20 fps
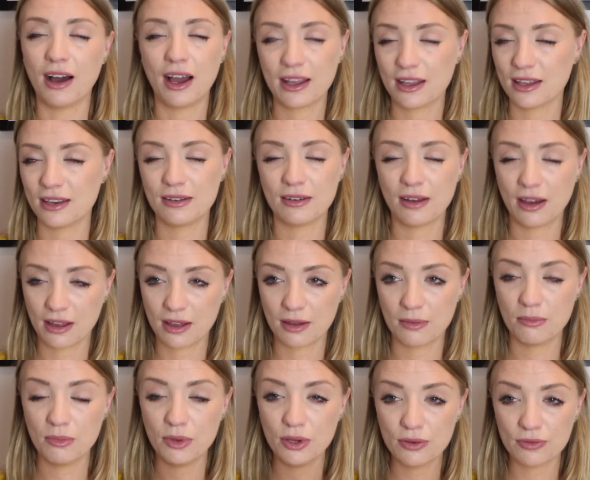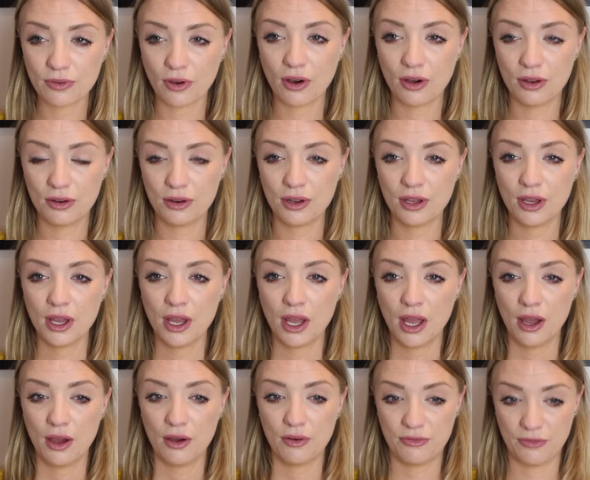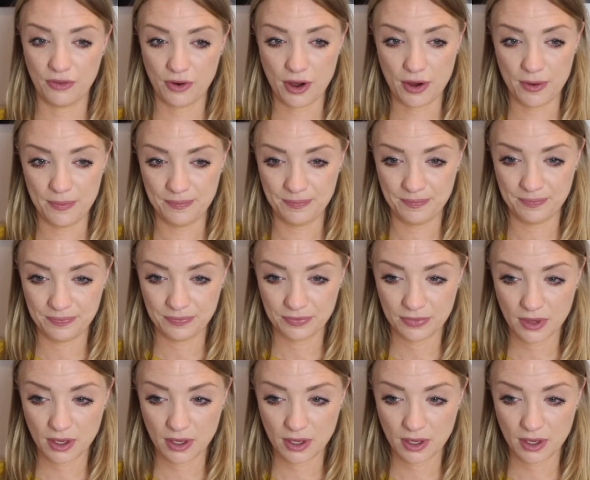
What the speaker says: I can move on from